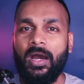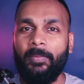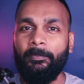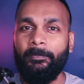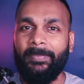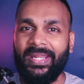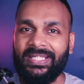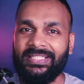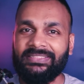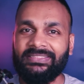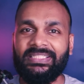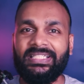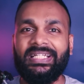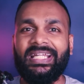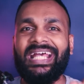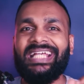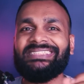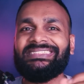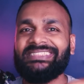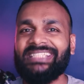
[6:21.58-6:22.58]
a medicine
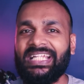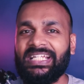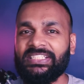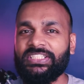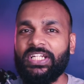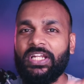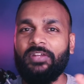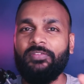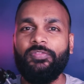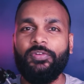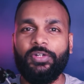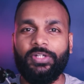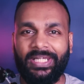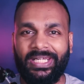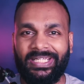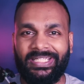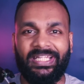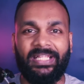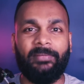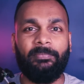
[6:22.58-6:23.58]
essential for
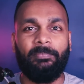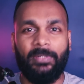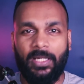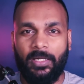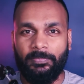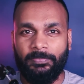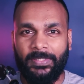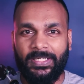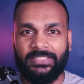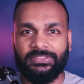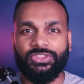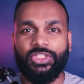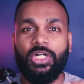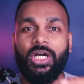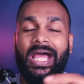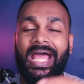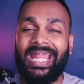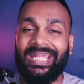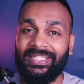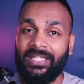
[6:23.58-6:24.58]
treating blood pressure
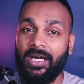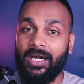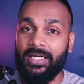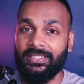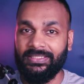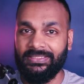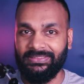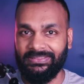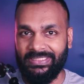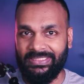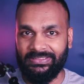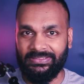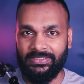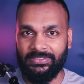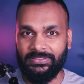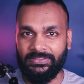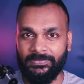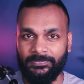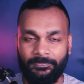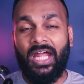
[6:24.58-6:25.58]
and heart
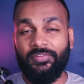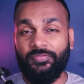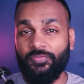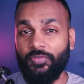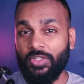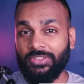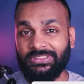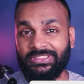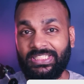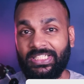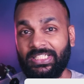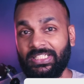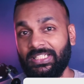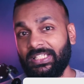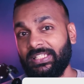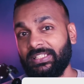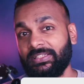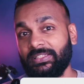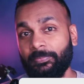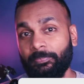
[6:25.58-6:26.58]
diseases.
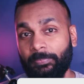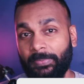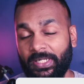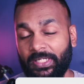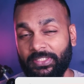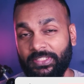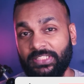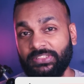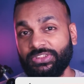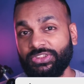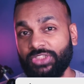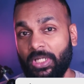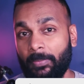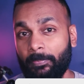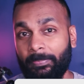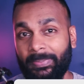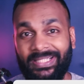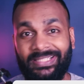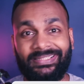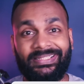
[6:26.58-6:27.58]
Unfortunately, the British
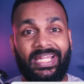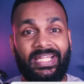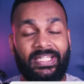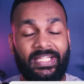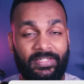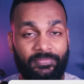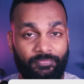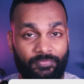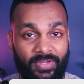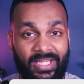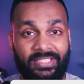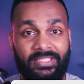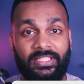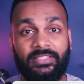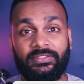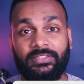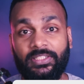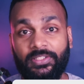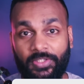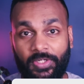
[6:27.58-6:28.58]
company that
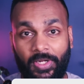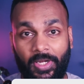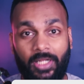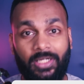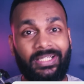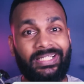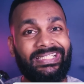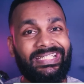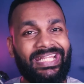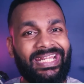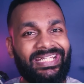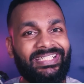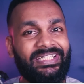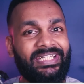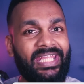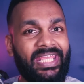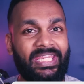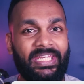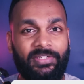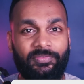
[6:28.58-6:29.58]
invented the drug
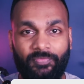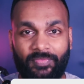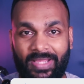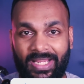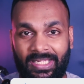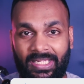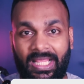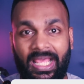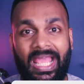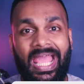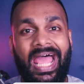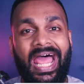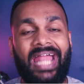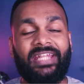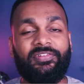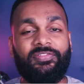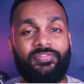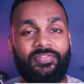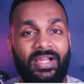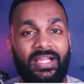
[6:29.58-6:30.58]
didn't take it well
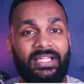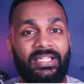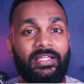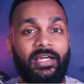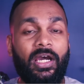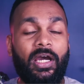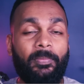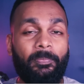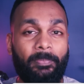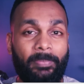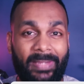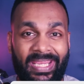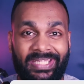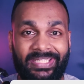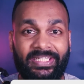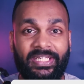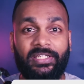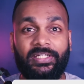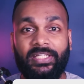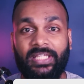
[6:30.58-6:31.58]
and filed a
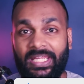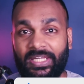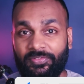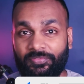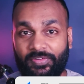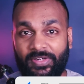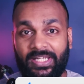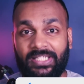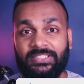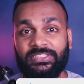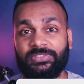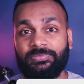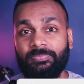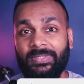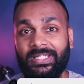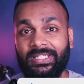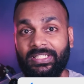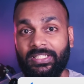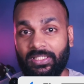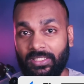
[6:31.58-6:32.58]
patent
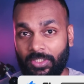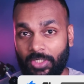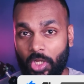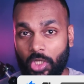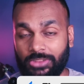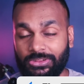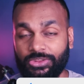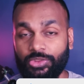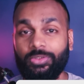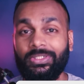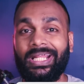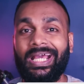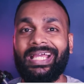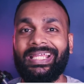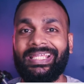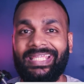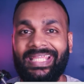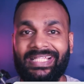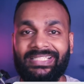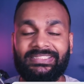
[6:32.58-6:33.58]
infringement lawsuit
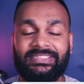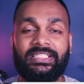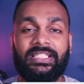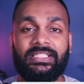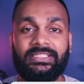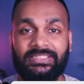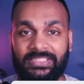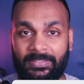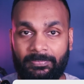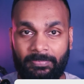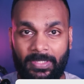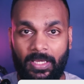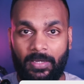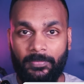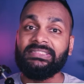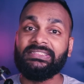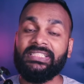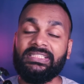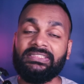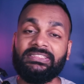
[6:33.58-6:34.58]
against
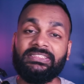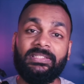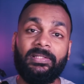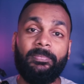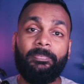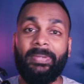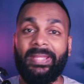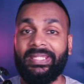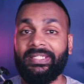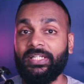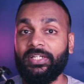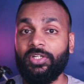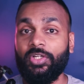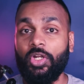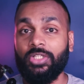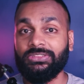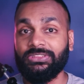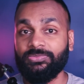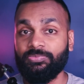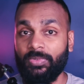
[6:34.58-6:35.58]
Cipla. Since the patent
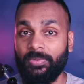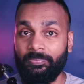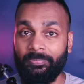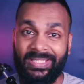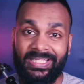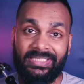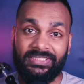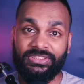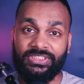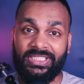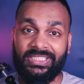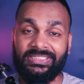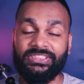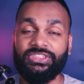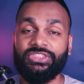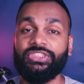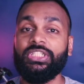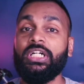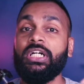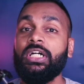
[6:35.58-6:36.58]
laws were being
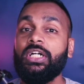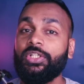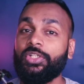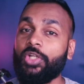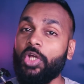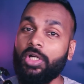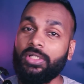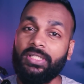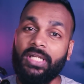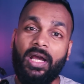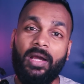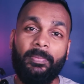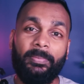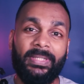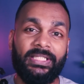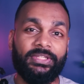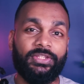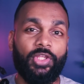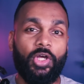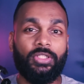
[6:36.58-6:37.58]
changed, Dr.
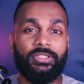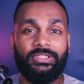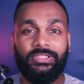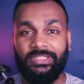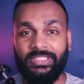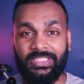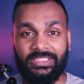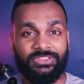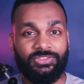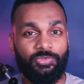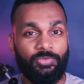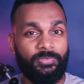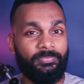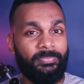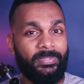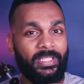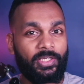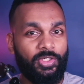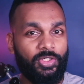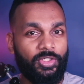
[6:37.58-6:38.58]
Hamid thought this would
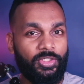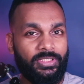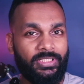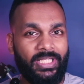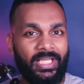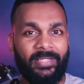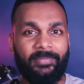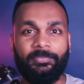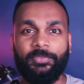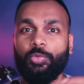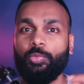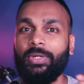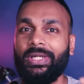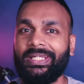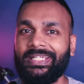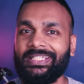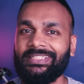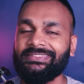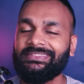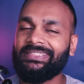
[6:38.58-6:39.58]
be a good time to
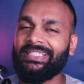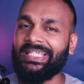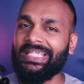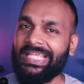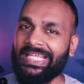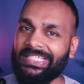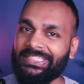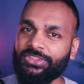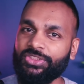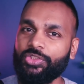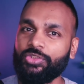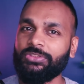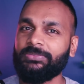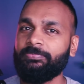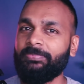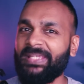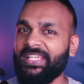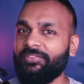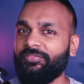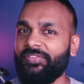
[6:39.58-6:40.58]
address the issues
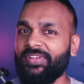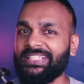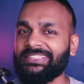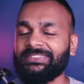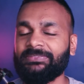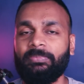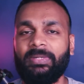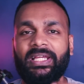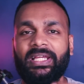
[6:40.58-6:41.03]
being faced